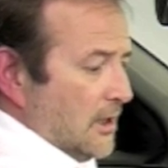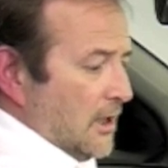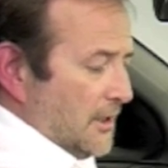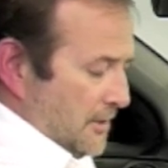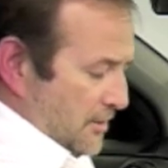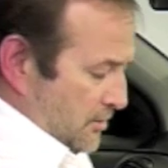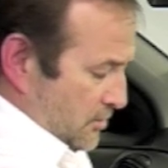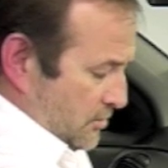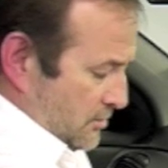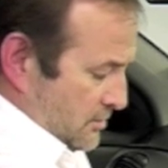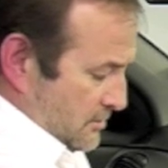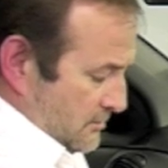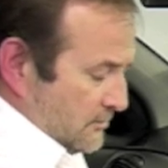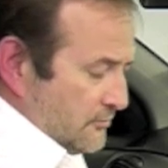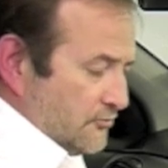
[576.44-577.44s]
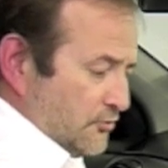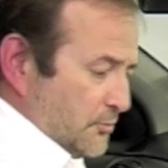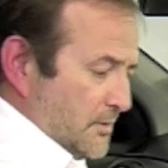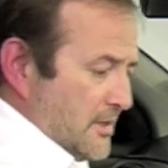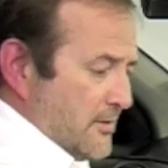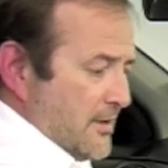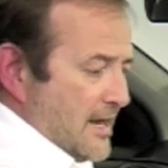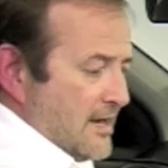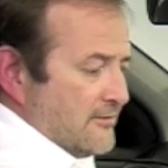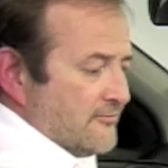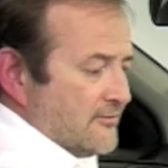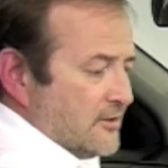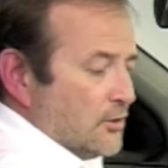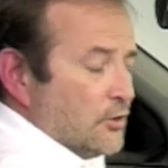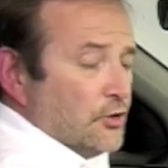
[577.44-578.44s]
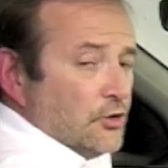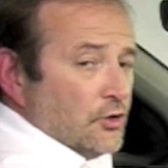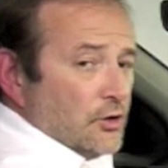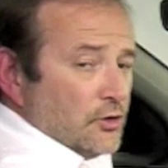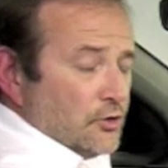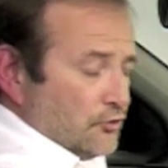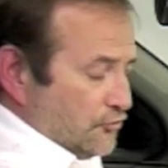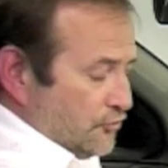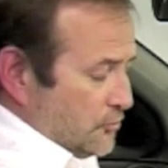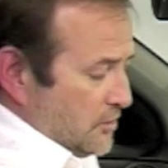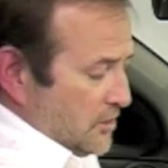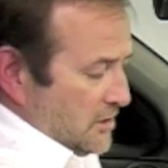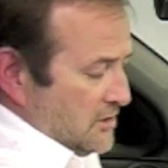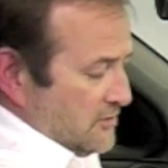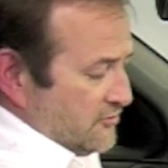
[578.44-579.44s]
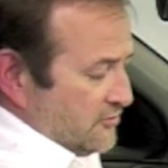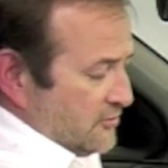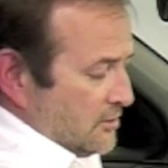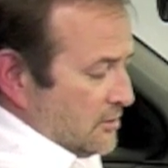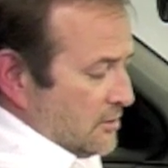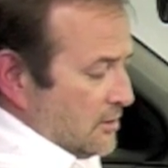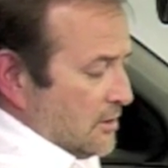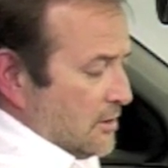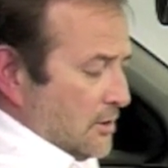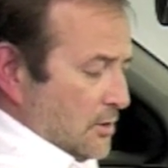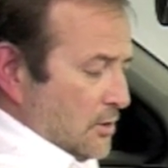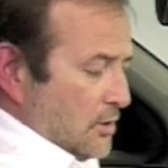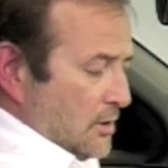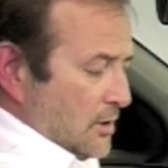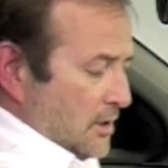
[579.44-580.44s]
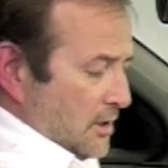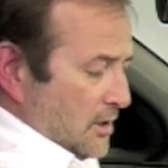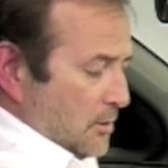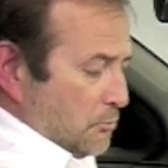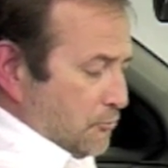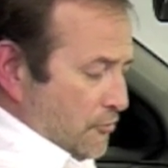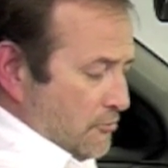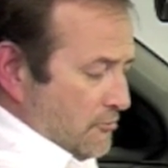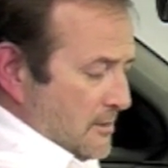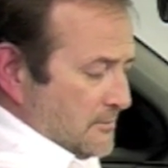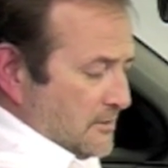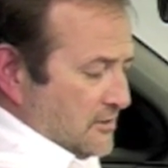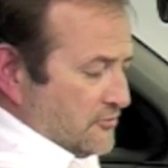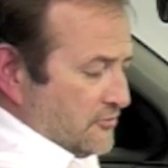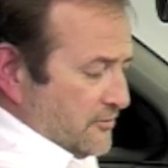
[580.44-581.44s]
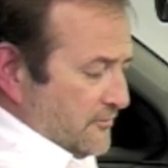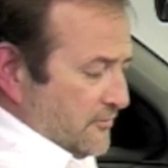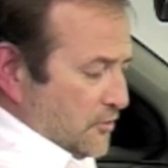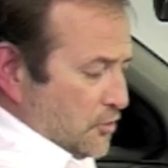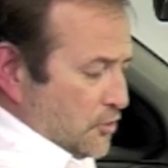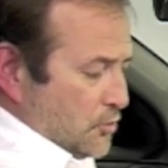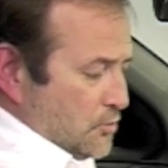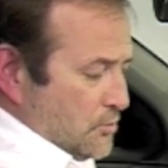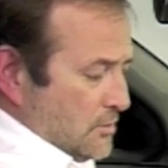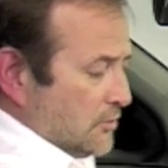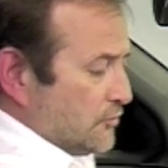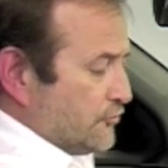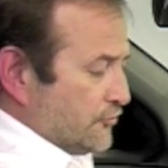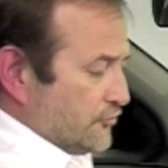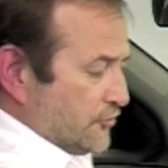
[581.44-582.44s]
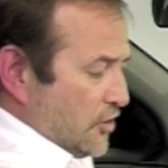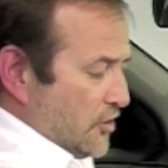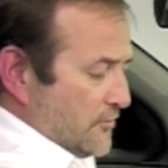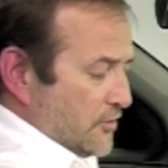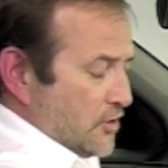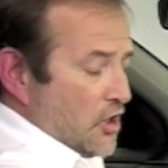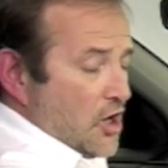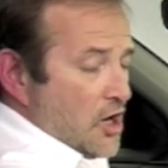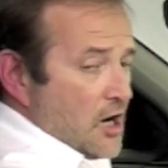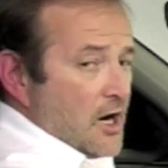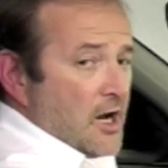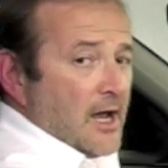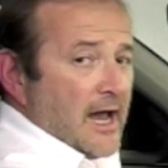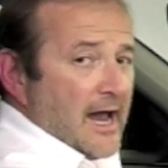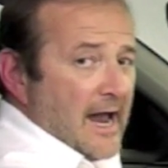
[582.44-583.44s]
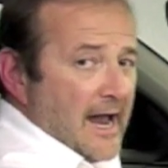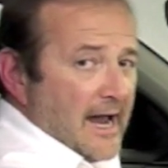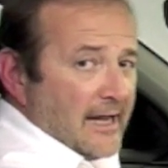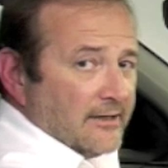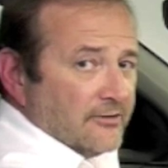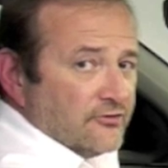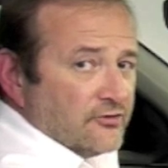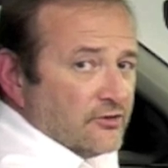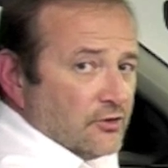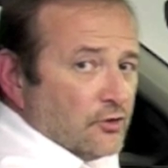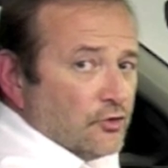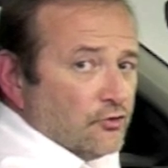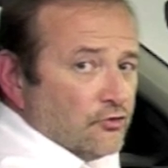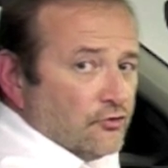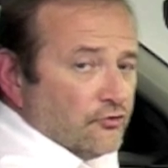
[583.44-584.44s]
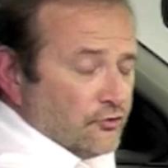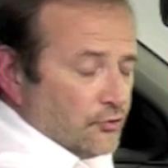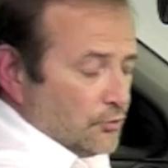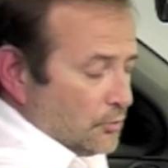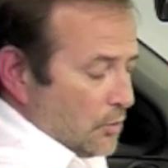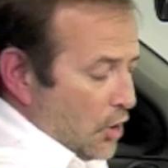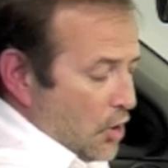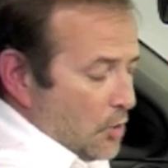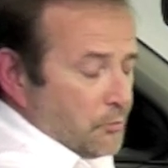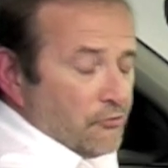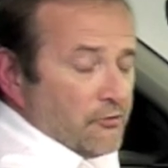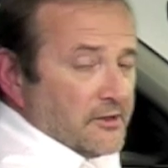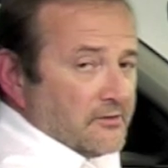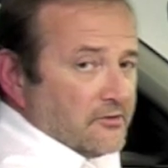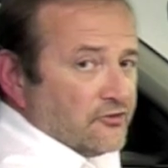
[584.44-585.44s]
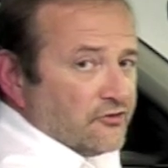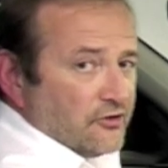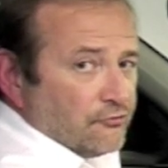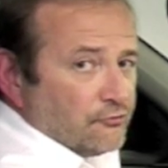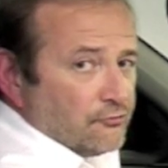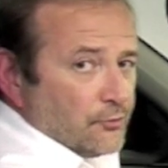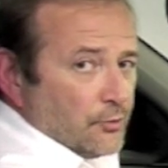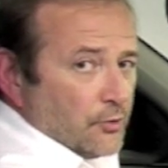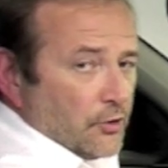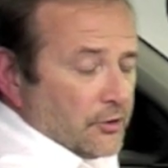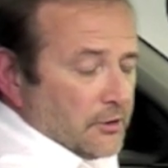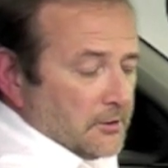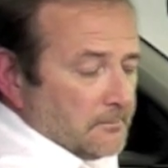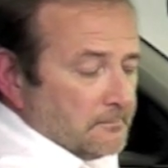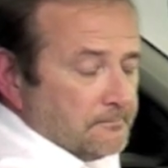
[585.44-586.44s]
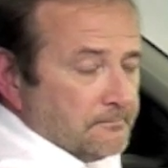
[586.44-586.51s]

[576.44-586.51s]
and unlock. So we now have two keys uh, programmed into the vehicle to start the car and to operate the central door locking.